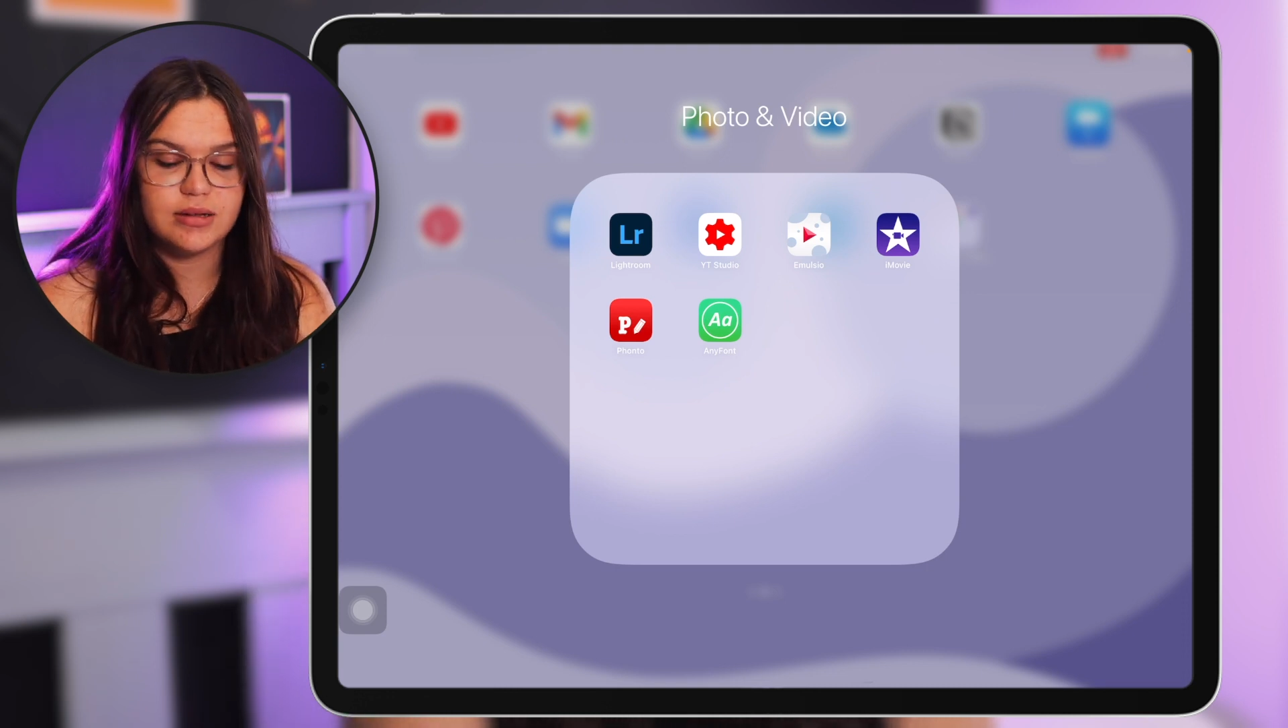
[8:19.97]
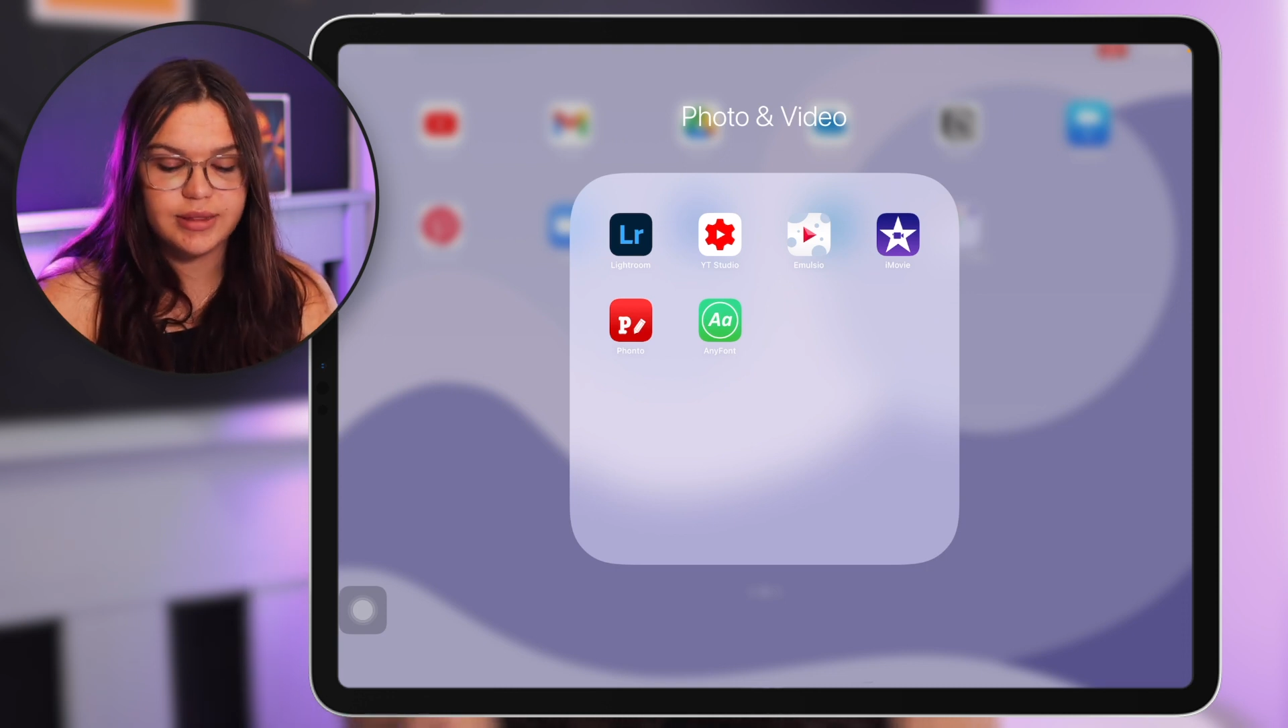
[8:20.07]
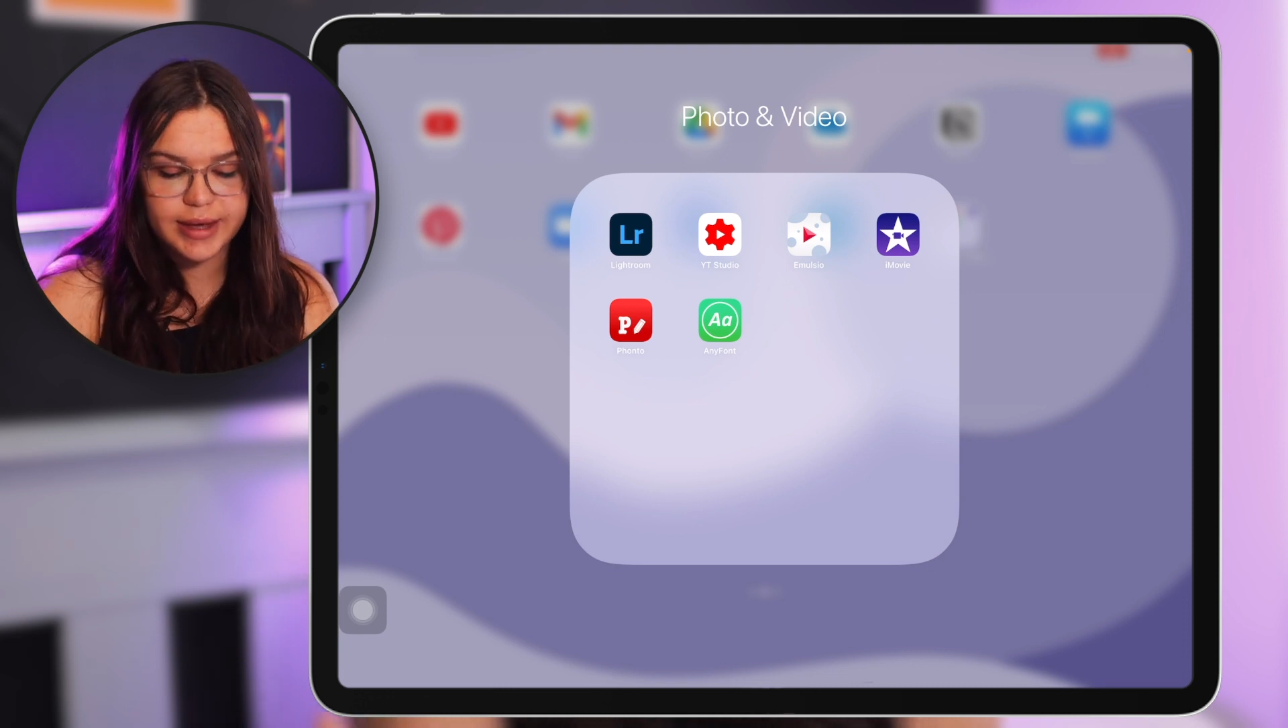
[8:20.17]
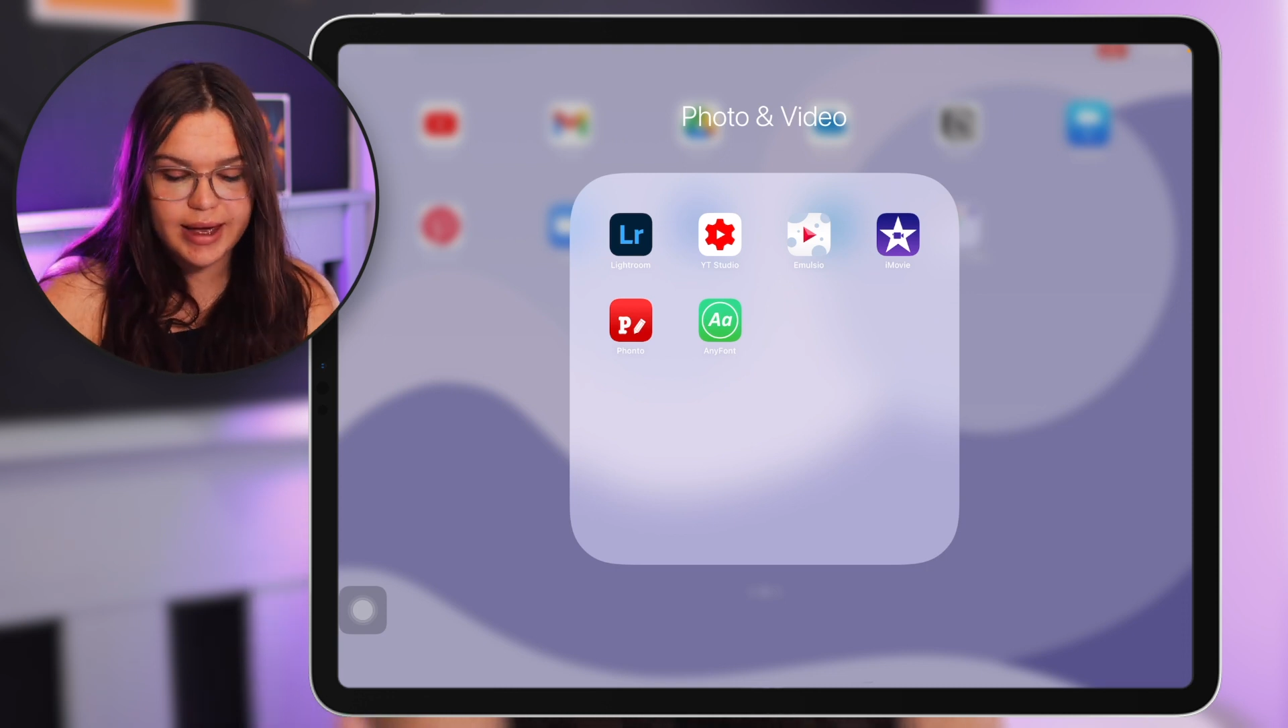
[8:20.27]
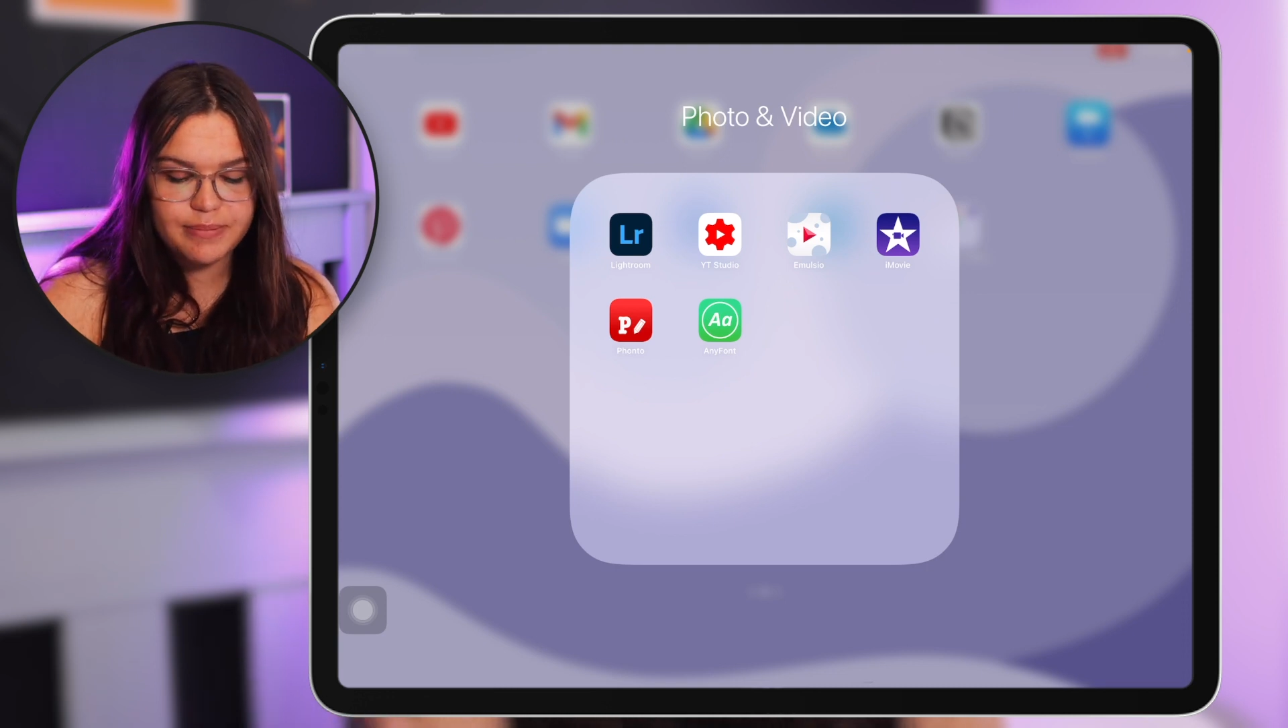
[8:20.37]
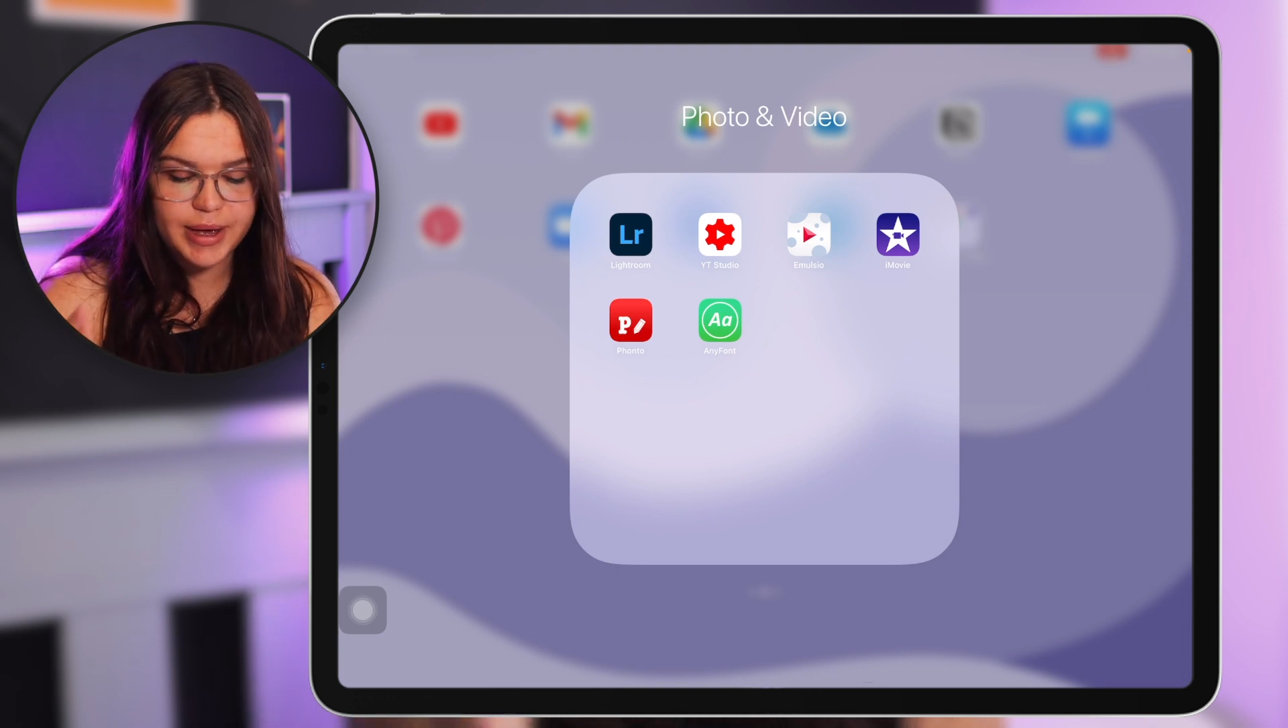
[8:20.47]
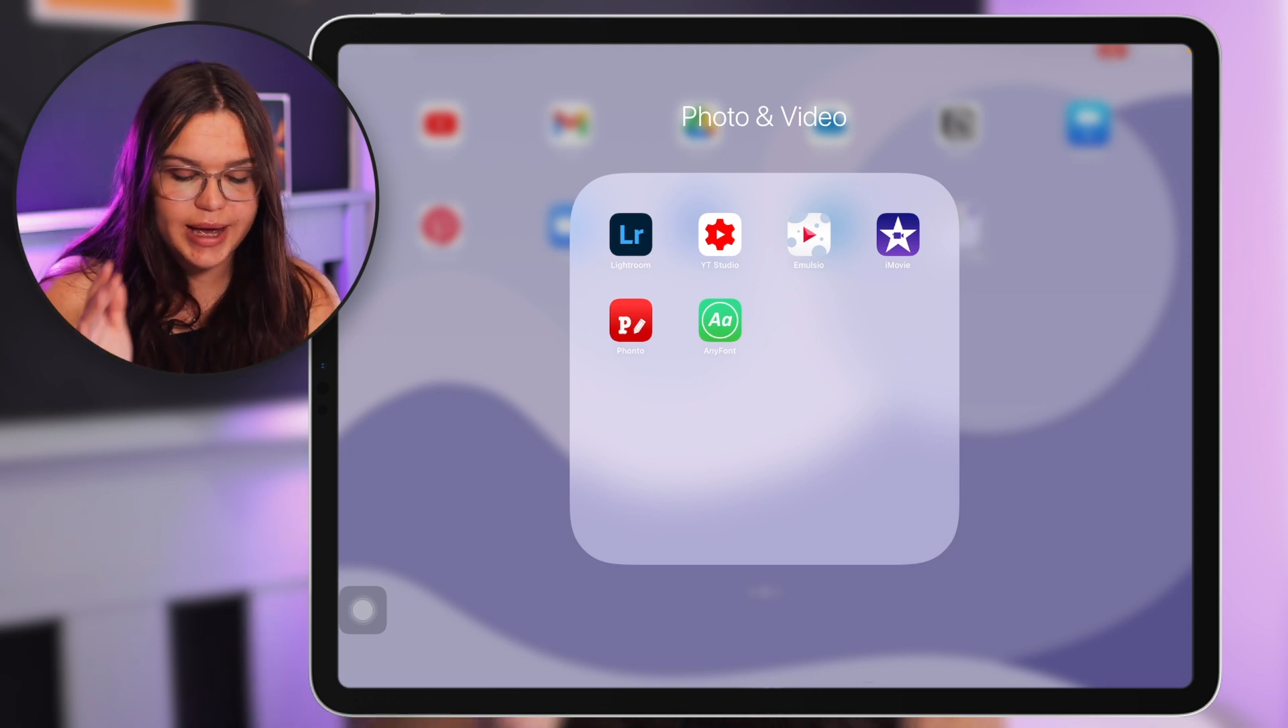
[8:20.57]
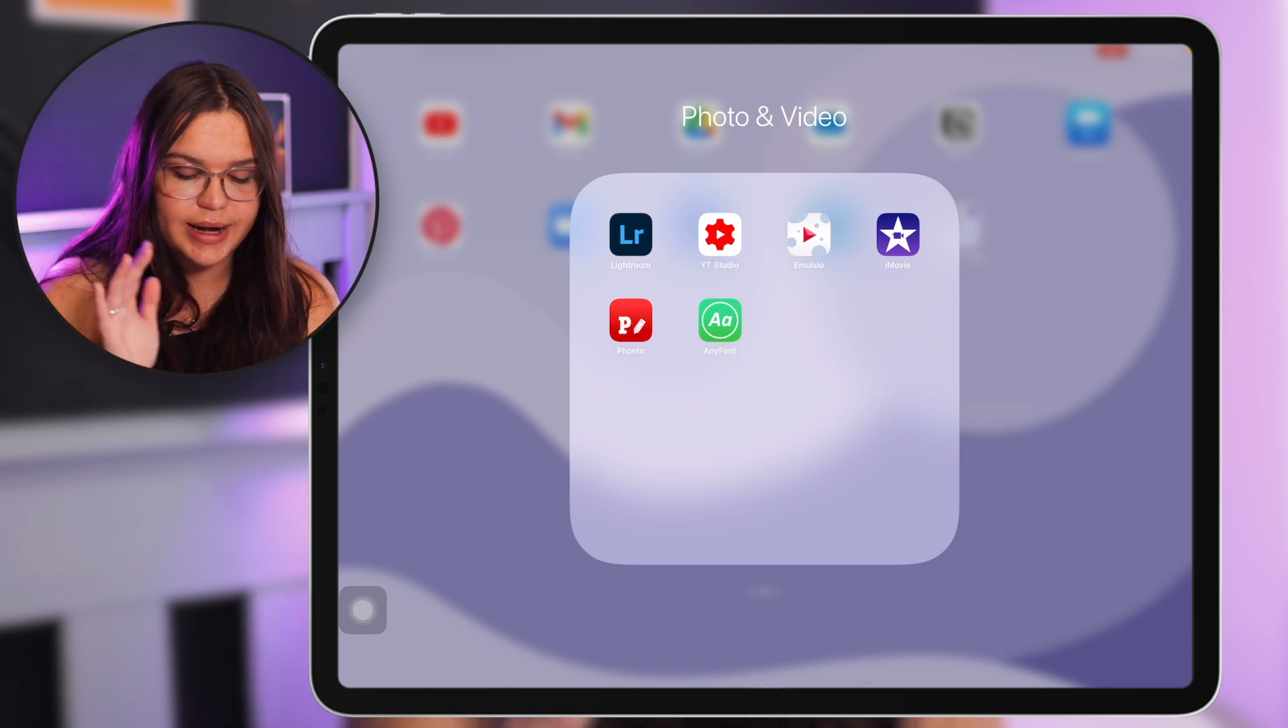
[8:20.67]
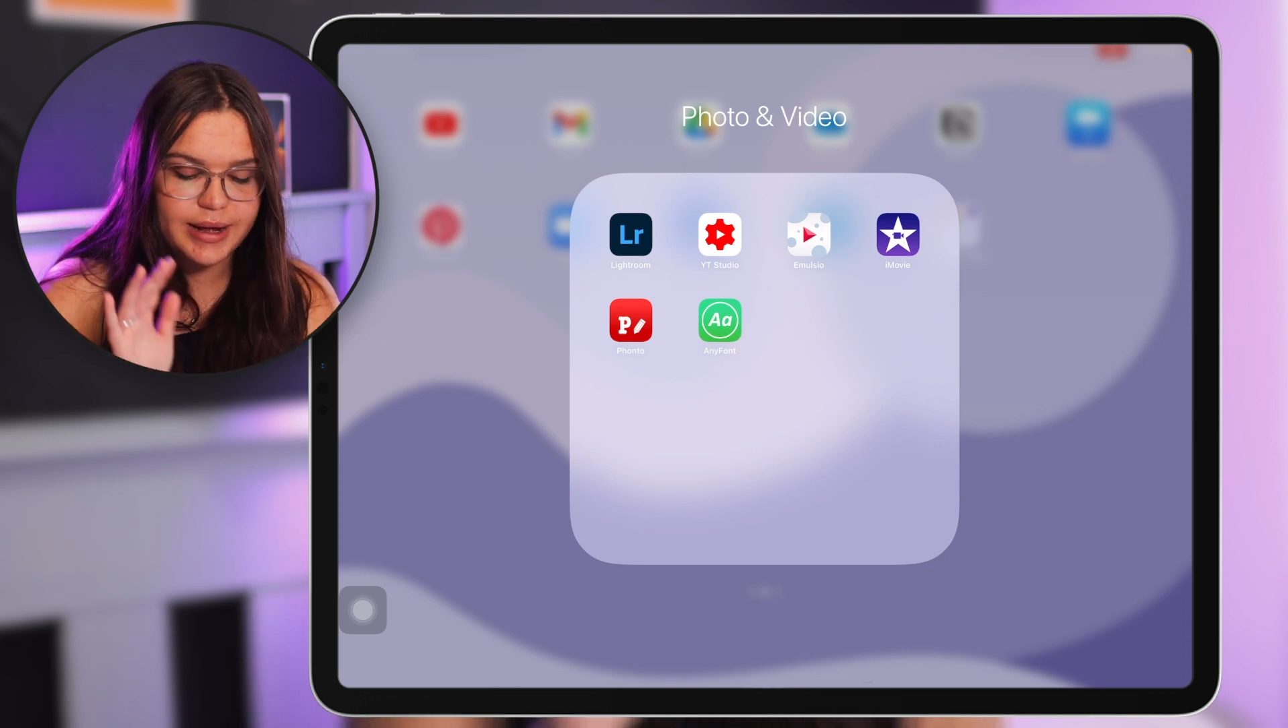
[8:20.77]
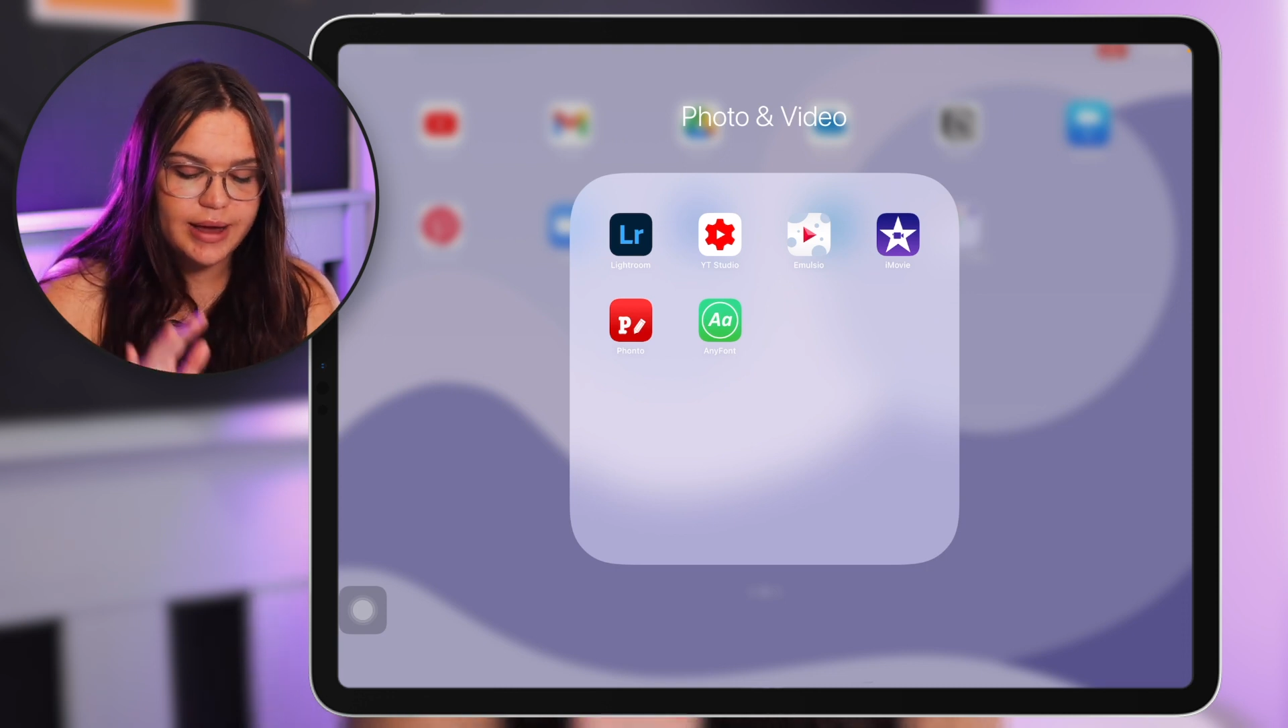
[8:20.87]
on the
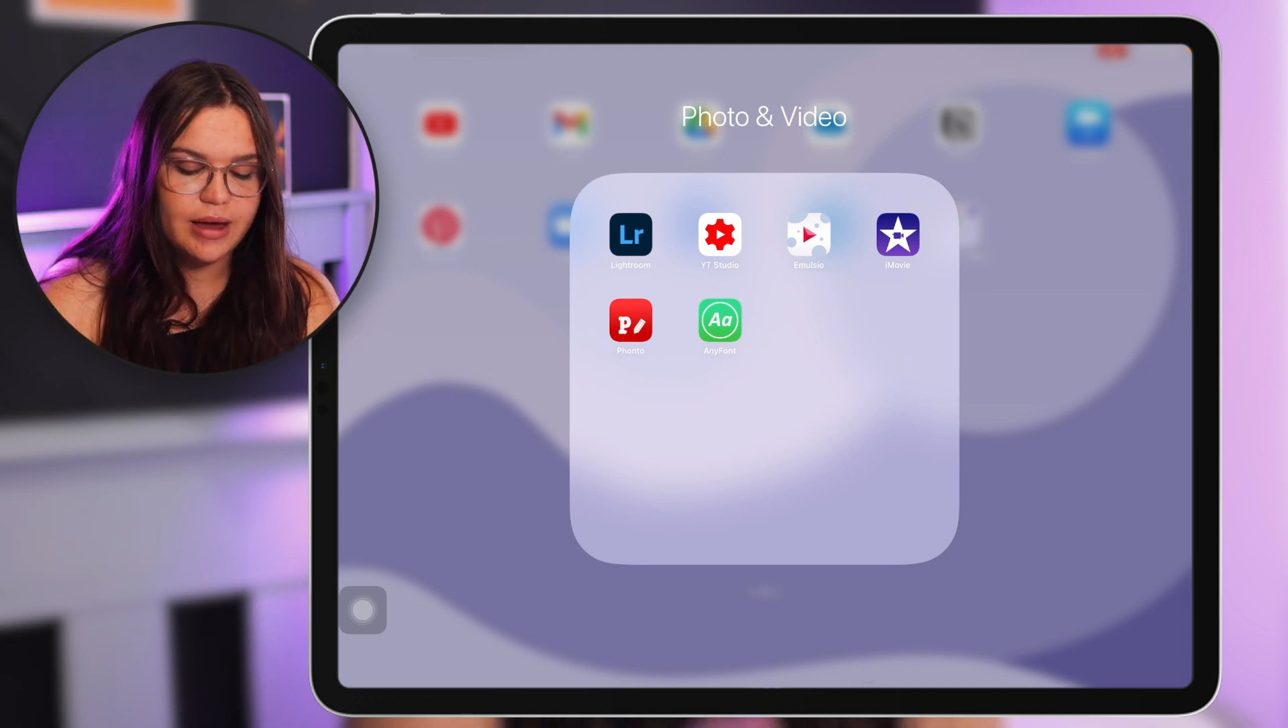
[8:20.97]
iPad,